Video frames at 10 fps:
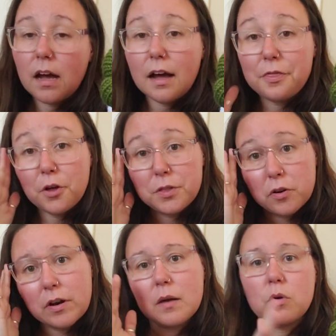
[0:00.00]
I thought the
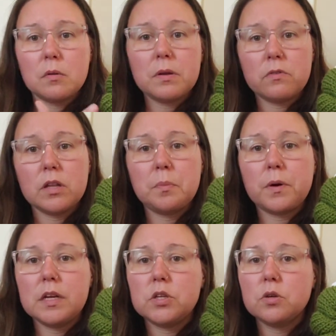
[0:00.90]
gray would have been really
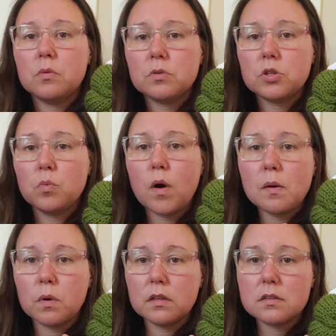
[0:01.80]
pretty too, two
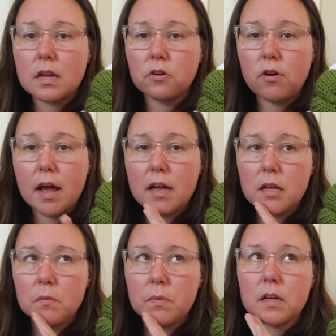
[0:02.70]
white ones and
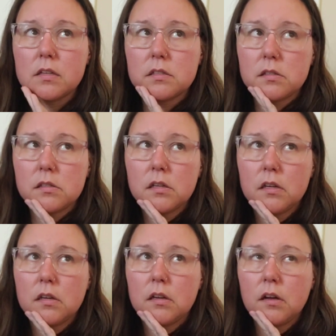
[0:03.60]
gray, because
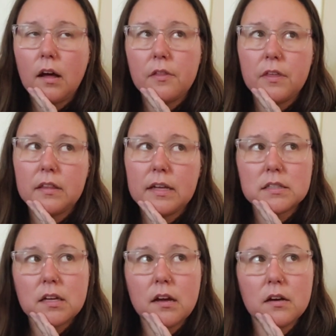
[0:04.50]
I think
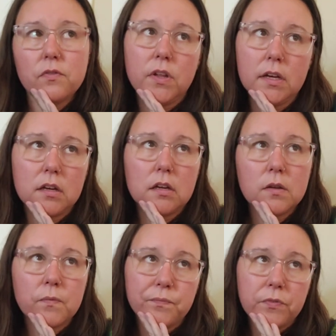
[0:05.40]
that's kind of like
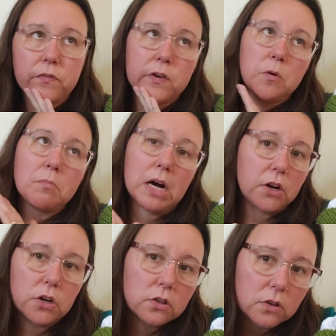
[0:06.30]
real
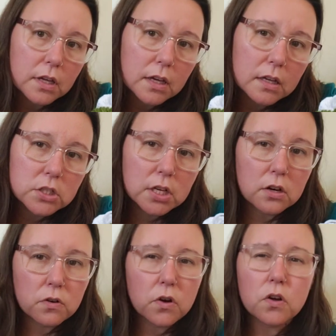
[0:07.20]
modern looking in
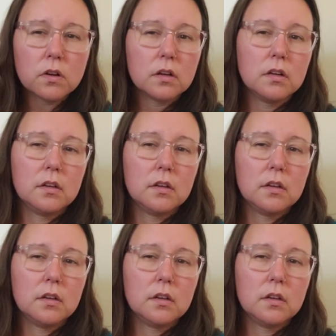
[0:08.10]
general.